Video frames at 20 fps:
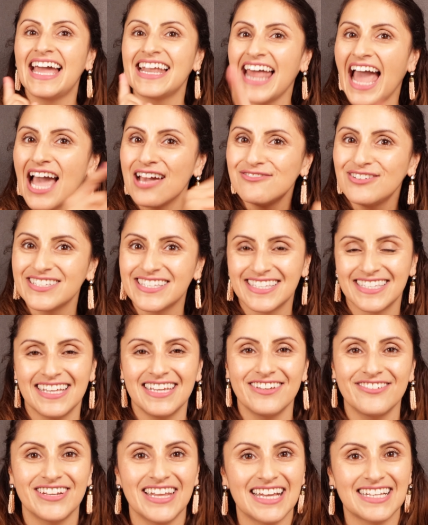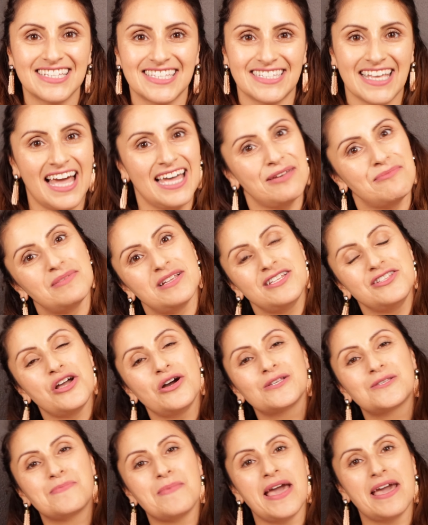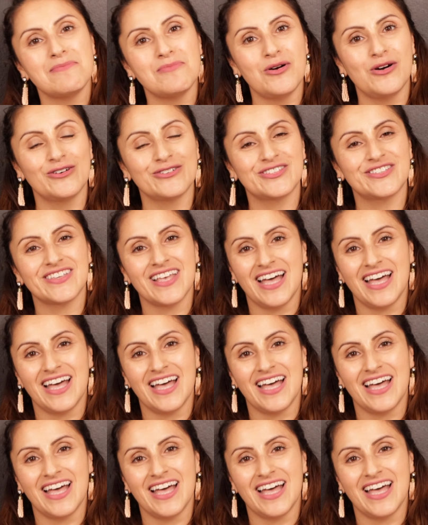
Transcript: And I will see you next time. Nos vemos.